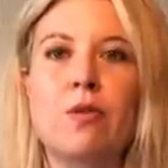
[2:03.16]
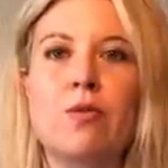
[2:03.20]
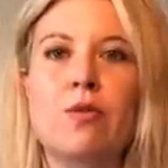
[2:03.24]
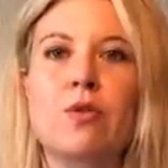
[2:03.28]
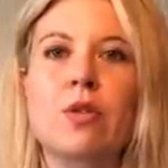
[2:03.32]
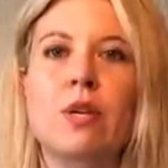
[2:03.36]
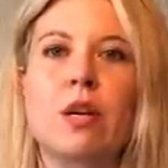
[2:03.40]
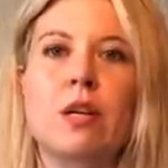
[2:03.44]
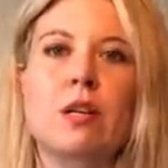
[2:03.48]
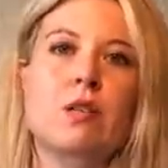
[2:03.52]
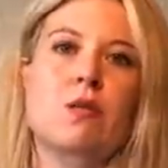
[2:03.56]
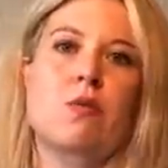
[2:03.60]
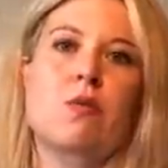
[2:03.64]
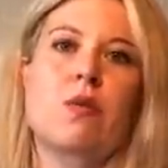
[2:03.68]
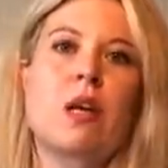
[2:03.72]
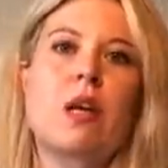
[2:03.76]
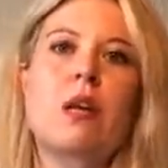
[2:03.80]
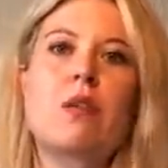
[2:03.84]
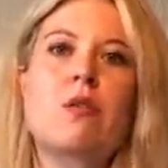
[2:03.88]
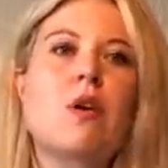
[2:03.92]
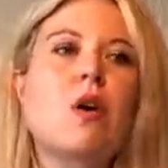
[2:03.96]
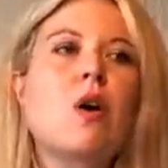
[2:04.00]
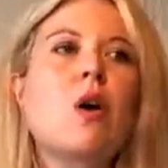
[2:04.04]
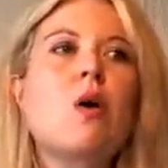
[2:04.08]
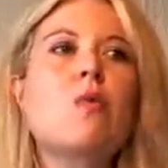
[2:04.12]
those things,
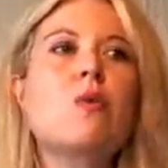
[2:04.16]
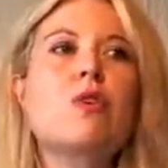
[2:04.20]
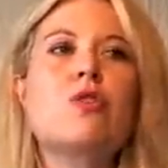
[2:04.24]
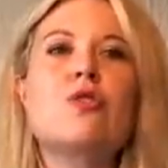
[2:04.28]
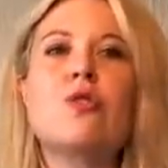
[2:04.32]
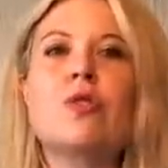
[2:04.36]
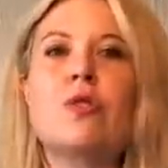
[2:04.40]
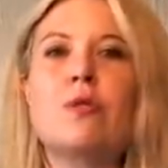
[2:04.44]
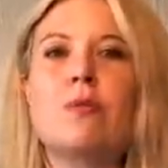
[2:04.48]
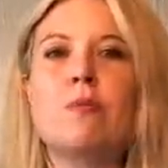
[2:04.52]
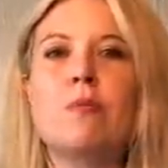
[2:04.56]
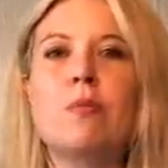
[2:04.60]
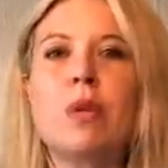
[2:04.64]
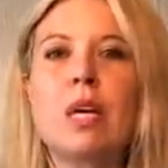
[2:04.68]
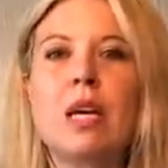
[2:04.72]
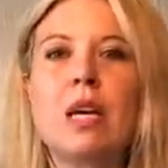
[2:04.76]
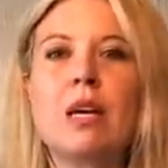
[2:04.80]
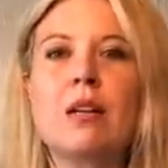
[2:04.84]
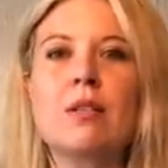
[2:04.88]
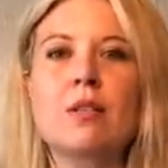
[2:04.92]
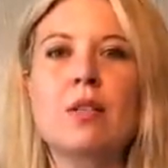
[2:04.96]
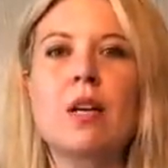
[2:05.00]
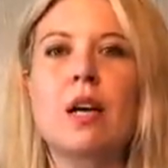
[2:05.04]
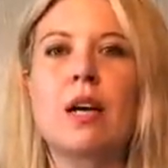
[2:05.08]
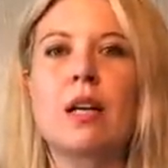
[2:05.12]
and we shouldn't be
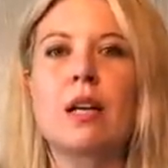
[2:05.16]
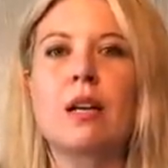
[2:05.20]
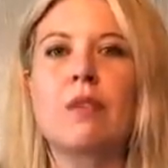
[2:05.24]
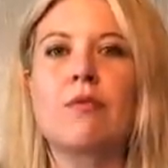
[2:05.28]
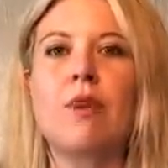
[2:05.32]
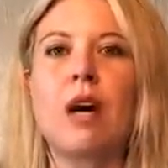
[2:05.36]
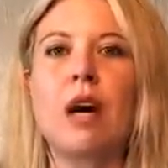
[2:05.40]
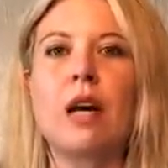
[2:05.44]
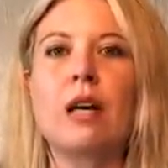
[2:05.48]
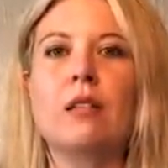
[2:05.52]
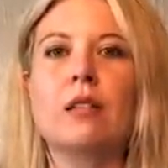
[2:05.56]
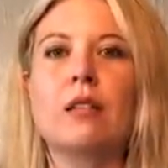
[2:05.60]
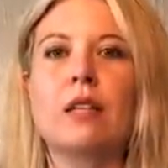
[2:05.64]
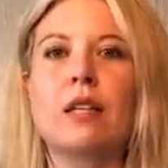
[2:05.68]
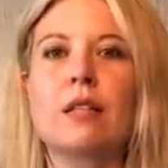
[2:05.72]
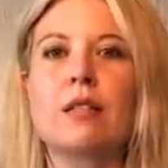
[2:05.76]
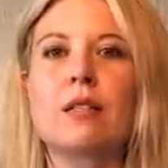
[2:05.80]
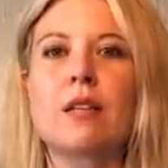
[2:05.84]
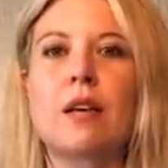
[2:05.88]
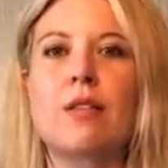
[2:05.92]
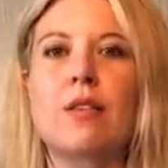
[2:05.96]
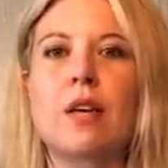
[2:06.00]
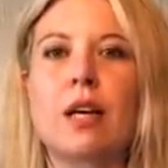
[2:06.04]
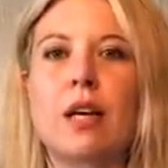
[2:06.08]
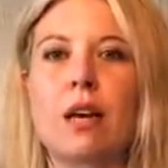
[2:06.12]
inciting
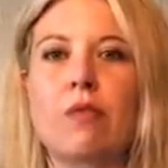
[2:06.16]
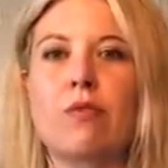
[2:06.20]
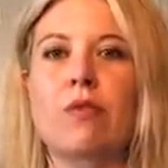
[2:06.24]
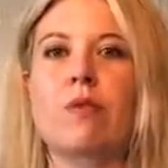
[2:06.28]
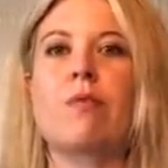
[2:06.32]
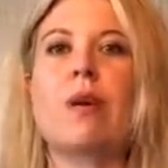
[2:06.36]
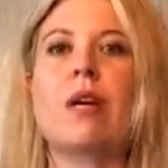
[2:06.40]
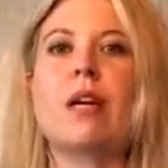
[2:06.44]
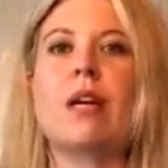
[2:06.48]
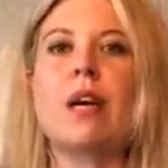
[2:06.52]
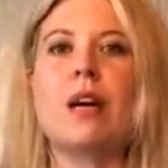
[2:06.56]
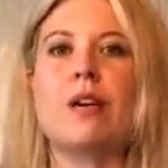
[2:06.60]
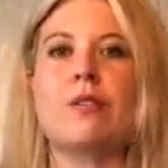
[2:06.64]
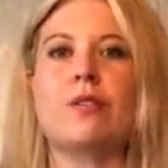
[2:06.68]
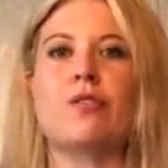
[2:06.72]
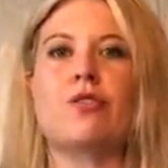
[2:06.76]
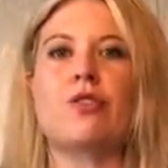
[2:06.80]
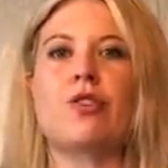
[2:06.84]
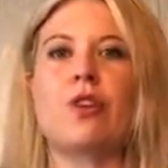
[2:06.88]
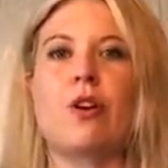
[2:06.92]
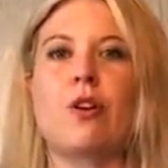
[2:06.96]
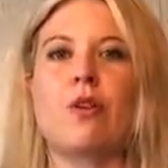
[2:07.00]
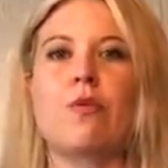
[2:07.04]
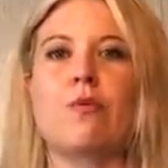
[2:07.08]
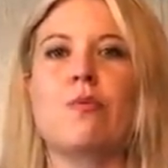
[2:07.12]
violence. I think everybody has a
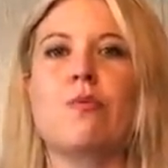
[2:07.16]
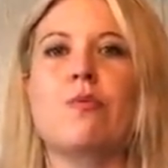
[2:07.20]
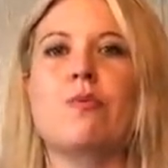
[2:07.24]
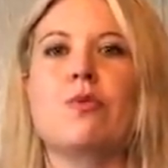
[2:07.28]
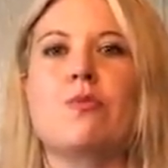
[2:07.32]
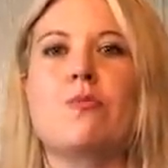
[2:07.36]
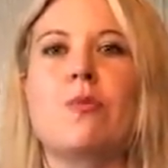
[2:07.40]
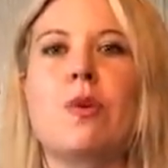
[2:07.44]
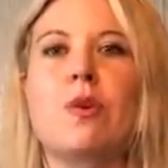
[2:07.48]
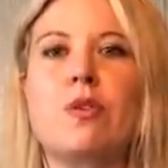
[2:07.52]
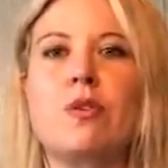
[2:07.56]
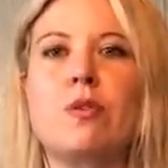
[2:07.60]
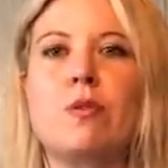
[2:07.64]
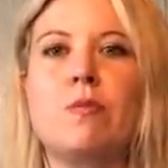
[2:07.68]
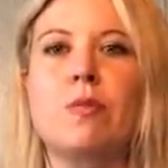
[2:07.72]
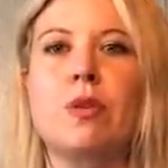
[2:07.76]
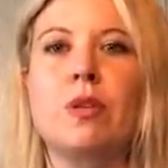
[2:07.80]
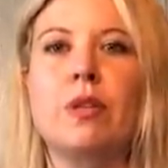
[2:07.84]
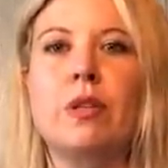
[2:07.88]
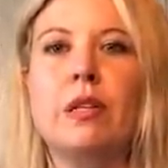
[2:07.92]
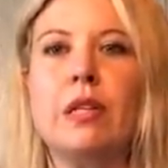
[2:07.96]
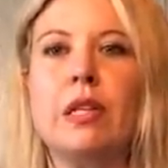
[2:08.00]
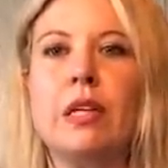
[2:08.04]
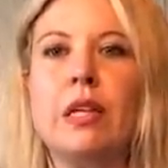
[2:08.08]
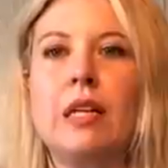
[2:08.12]
shared
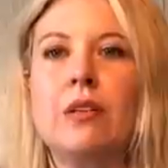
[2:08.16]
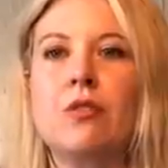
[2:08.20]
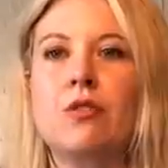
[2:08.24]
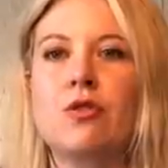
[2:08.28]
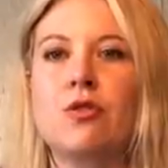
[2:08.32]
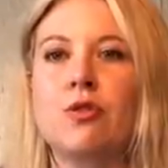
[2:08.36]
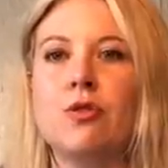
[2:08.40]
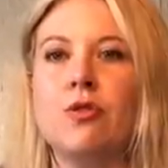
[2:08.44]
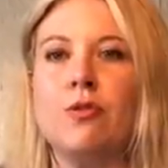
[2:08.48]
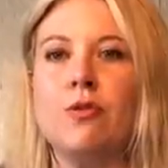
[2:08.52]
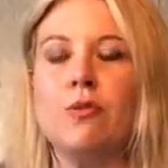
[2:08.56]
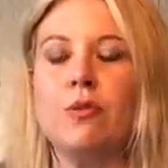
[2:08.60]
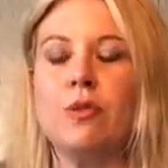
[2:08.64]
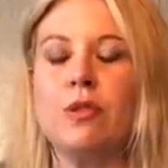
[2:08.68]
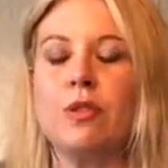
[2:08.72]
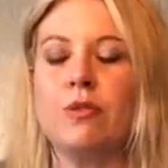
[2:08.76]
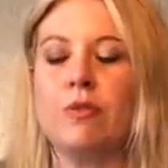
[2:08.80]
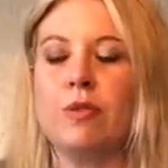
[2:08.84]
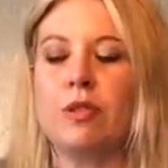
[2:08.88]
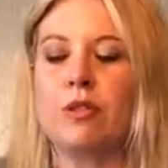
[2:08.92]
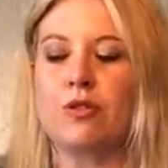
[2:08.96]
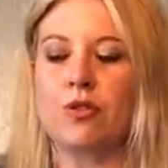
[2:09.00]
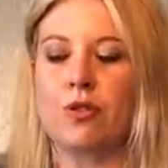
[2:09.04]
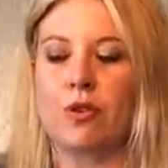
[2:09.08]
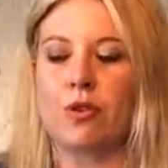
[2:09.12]
responsibility to
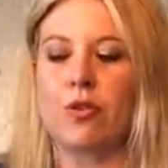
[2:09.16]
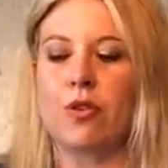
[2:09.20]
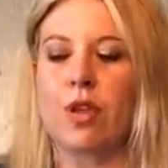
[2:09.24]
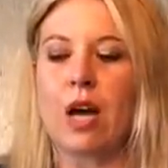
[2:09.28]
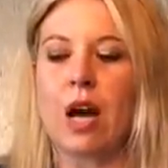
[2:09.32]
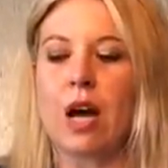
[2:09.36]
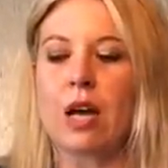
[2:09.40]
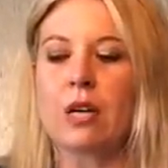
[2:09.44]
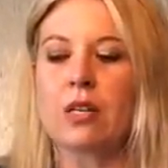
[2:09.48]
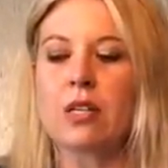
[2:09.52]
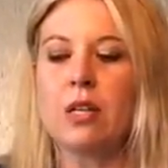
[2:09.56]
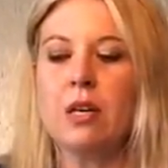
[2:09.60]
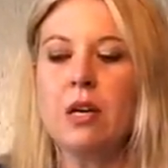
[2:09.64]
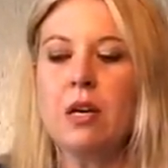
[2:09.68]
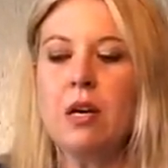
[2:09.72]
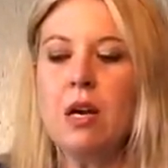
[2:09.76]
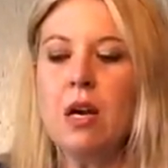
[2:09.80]
ensure that.